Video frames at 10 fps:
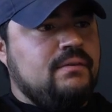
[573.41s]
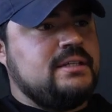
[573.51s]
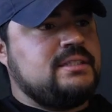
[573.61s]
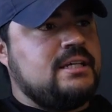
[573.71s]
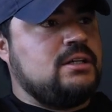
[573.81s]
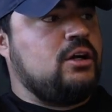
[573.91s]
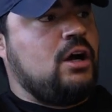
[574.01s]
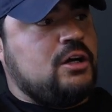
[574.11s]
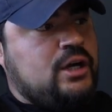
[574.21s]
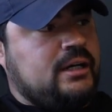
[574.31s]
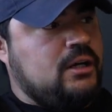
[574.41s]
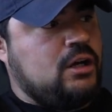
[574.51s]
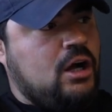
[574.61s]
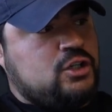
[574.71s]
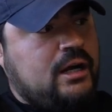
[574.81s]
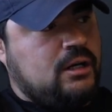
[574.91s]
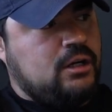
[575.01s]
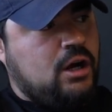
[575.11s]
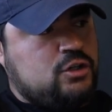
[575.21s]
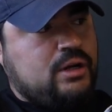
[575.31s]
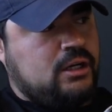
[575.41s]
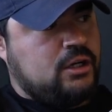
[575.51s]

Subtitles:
that says under contract, under contract, under contract,